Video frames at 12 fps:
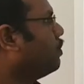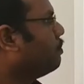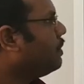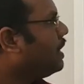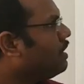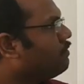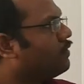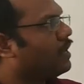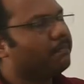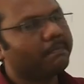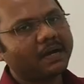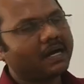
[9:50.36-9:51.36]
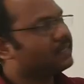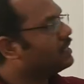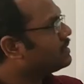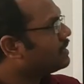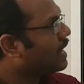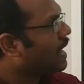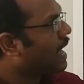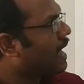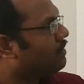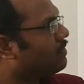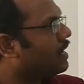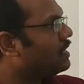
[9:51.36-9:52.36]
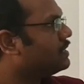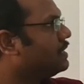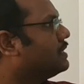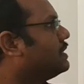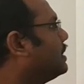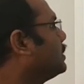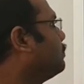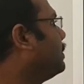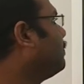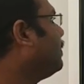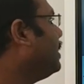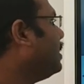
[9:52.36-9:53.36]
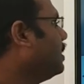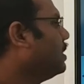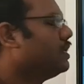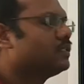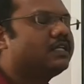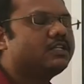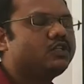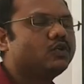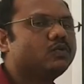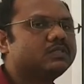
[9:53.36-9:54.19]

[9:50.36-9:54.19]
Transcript: mean free path is the average distance between the two